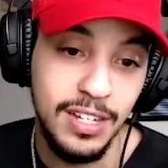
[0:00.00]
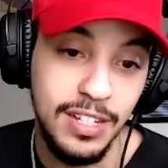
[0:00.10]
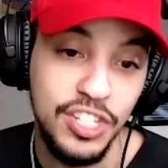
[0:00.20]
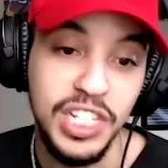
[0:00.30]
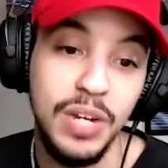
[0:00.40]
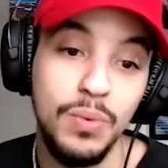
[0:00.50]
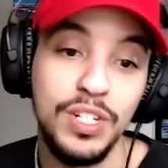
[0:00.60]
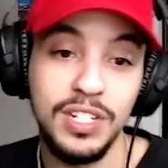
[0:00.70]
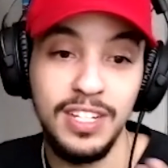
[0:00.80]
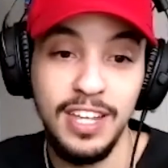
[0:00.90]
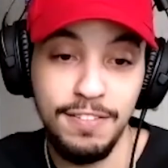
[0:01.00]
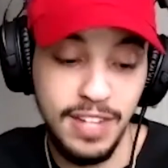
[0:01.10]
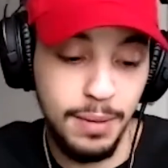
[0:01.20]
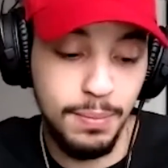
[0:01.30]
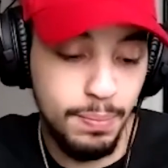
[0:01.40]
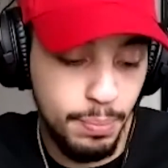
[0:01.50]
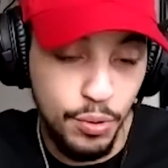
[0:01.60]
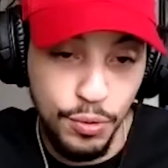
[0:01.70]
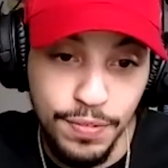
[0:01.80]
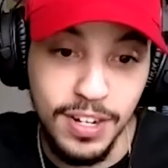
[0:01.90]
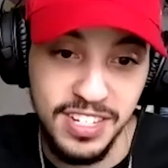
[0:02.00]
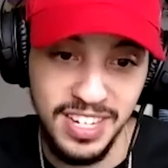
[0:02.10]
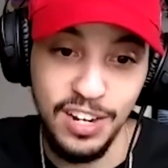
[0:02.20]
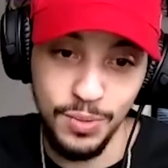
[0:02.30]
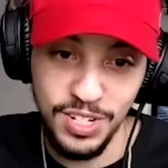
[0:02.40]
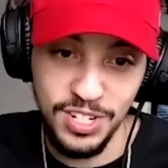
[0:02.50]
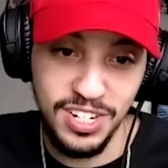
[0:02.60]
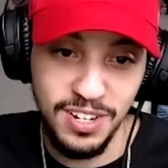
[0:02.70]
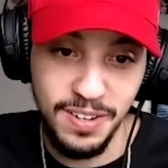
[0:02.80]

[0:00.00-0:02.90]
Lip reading: the genie would just give like poof a sandwich.